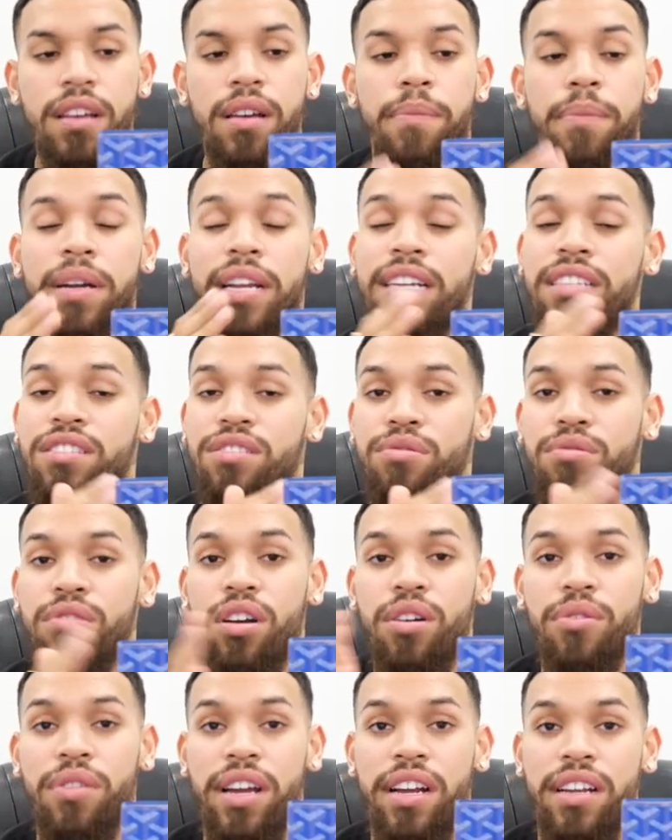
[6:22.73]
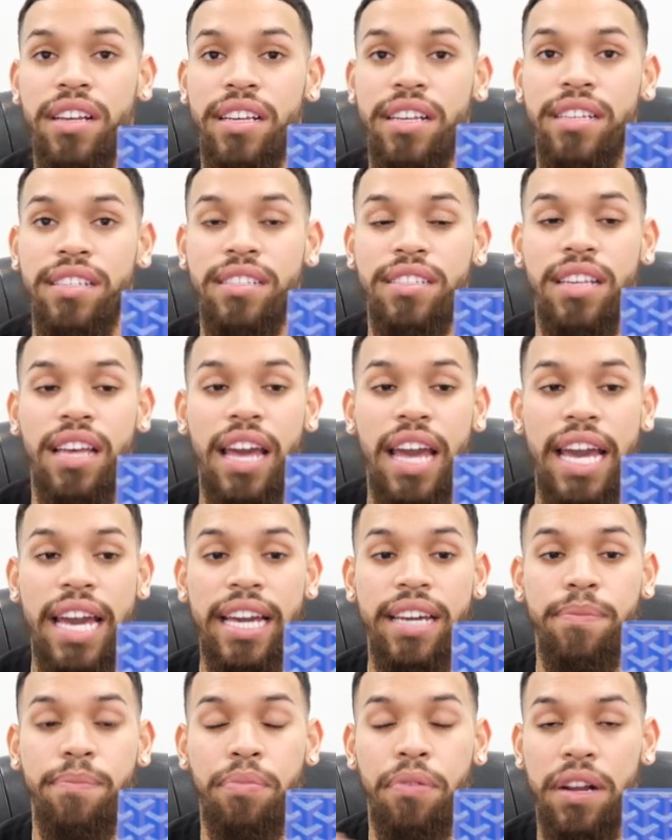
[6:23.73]
But I do know there is
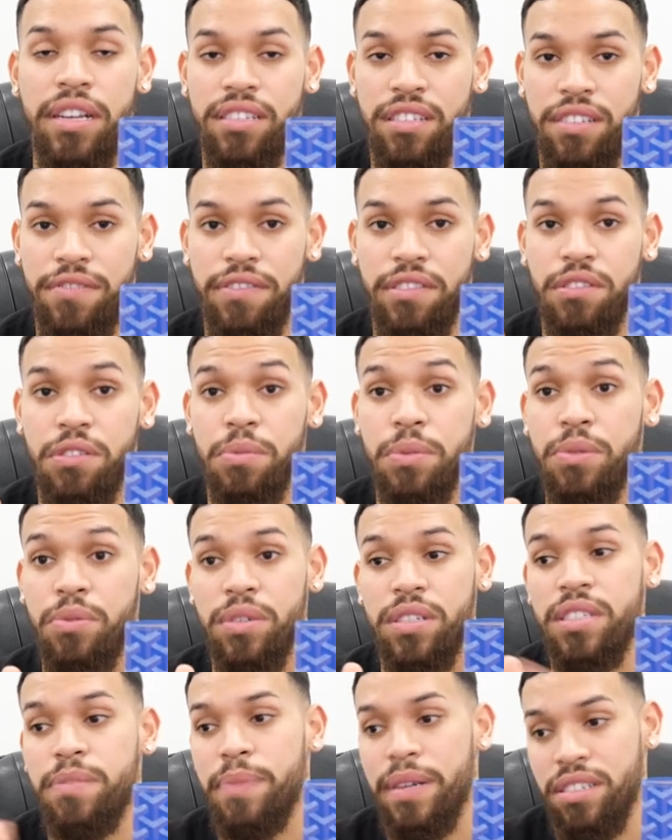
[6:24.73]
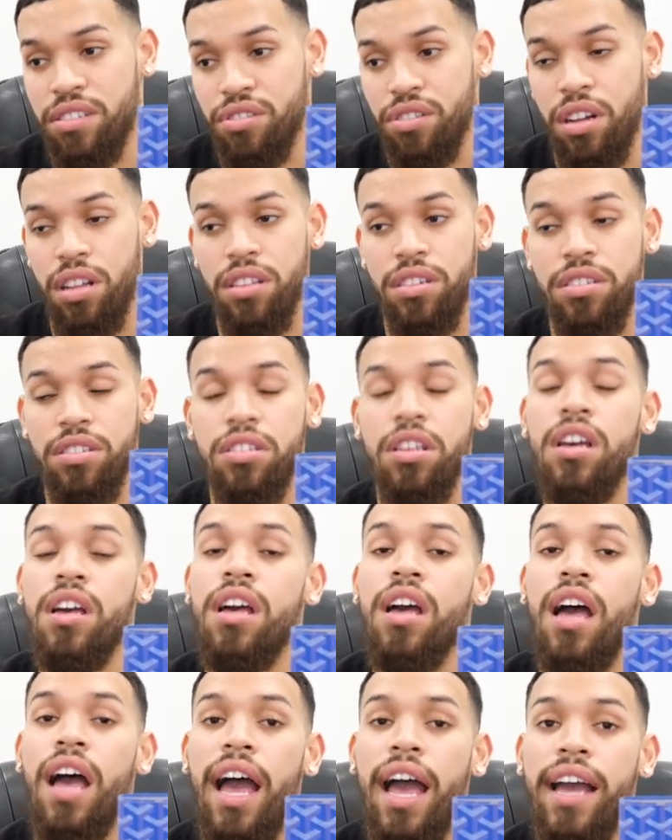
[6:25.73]
a price difference between special colors
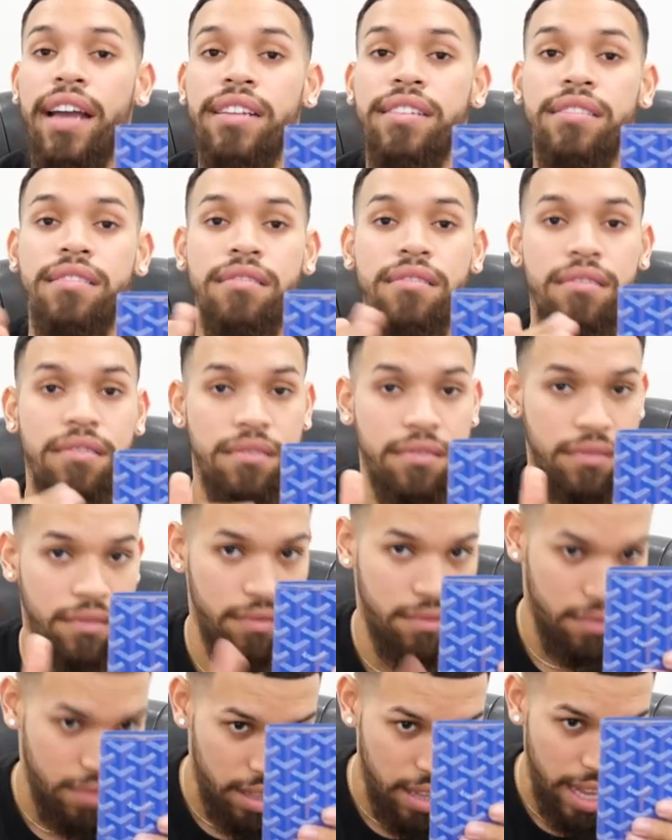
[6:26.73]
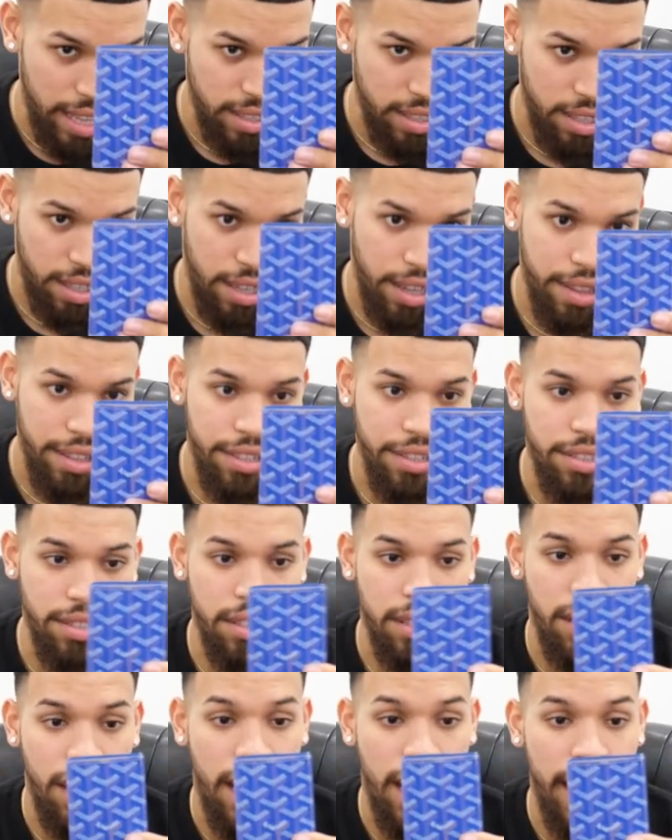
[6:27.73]
and classic
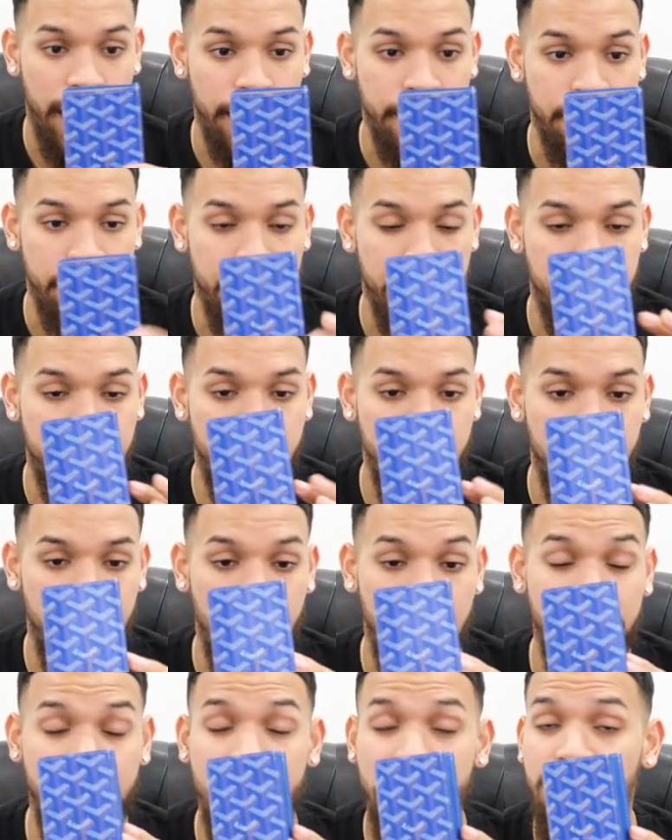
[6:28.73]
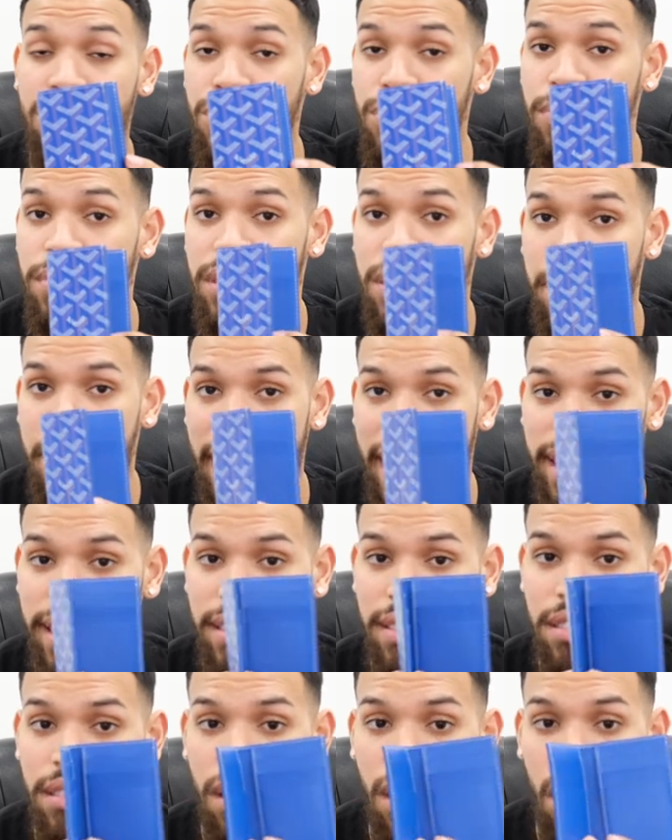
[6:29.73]
colors. Um, they do
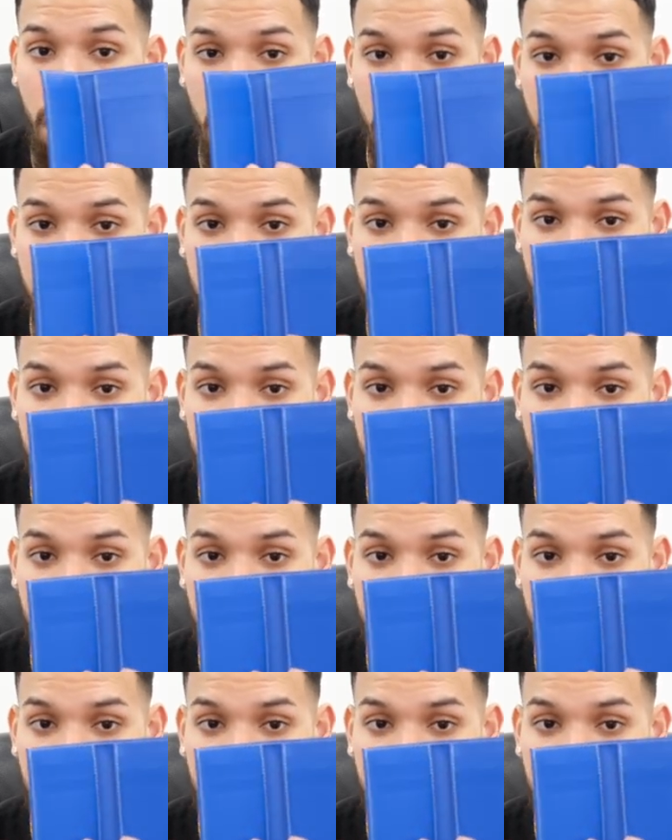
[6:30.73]
depend on the